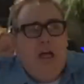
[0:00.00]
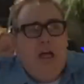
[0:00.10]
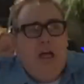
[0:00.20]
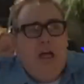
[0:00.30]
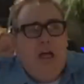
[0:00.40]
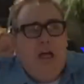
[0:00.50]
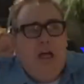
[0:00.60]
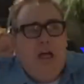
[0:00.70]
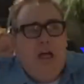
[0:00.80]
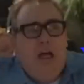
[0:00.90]

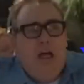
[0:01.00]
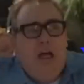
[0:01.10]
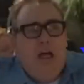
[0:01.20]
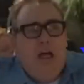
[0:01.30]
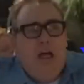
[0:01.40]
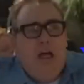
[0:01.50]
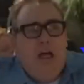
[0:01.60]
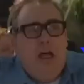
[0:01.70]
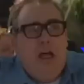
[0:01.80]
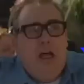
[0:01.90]

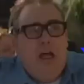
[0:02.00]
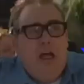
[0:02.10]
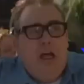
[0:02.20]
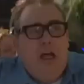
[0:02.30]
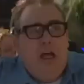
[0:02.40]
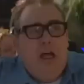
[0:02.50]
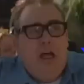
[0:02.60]
(silence)